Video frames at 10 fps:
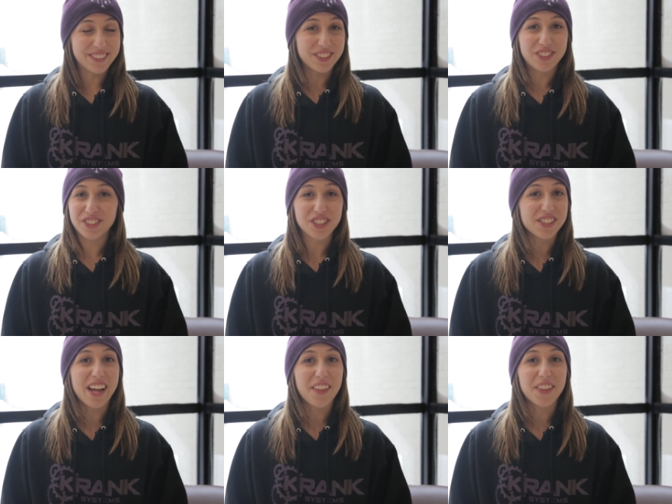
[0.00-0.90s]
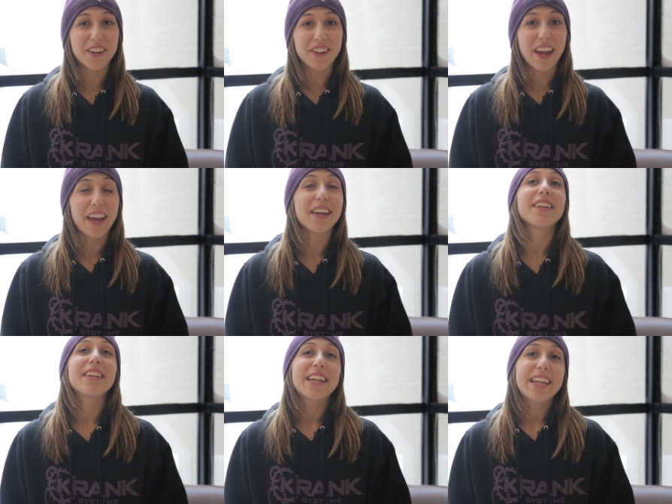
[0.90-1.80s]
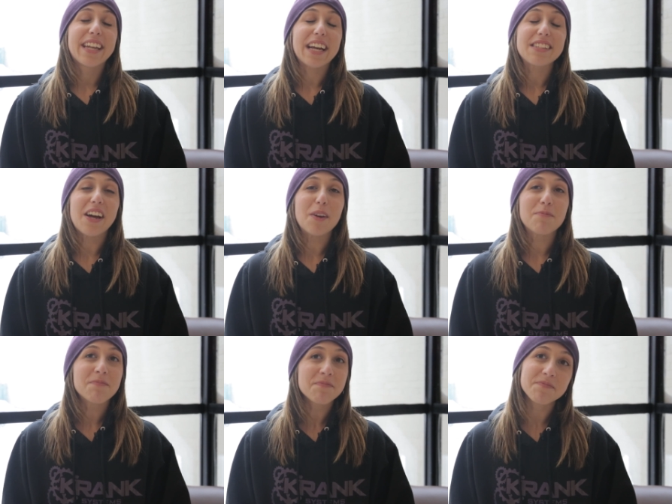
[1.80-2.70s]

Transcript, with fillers: it was just not there today. Next time.